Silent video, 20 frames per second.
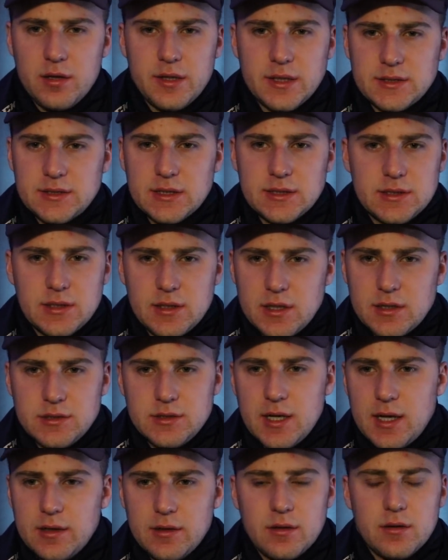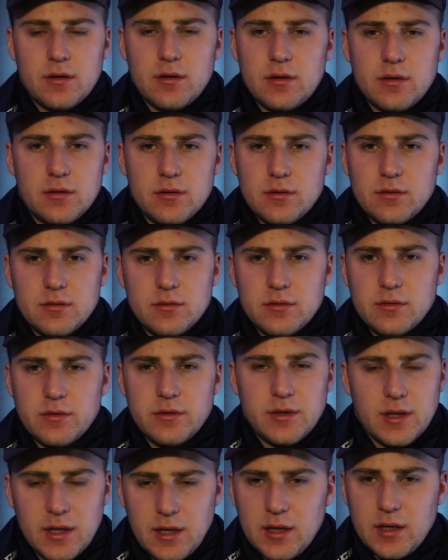this isn't a gender
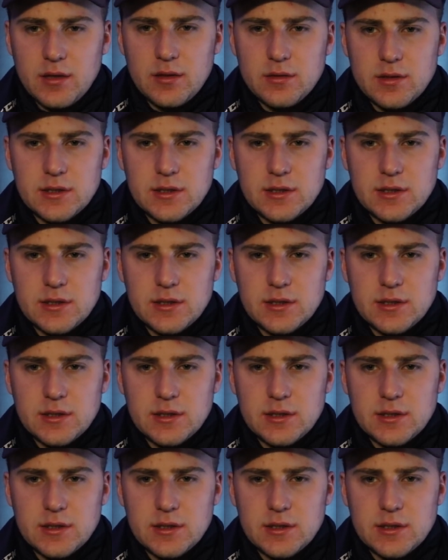thing.